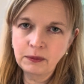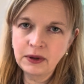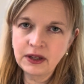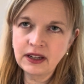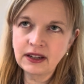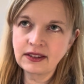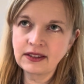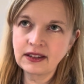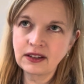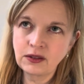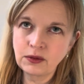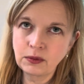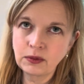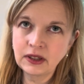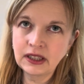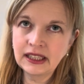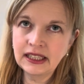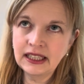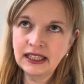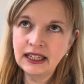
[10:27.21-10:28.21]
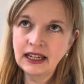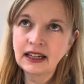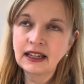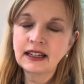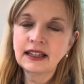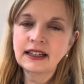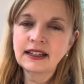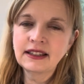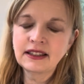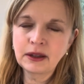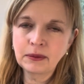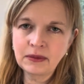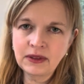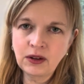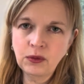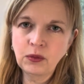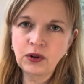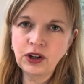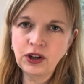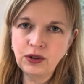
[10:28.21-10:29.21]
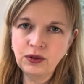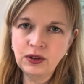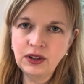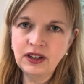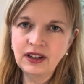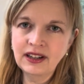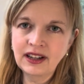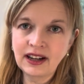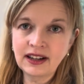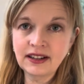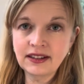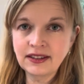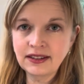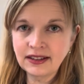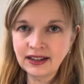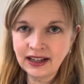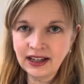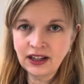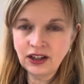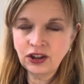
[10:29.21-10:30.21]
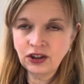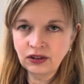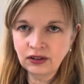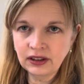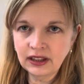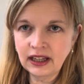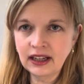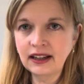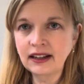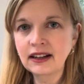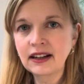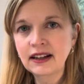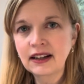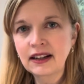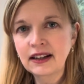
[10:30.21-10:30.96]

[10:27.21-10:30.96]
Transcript: because it's really something where you need to kind of stay in your lane,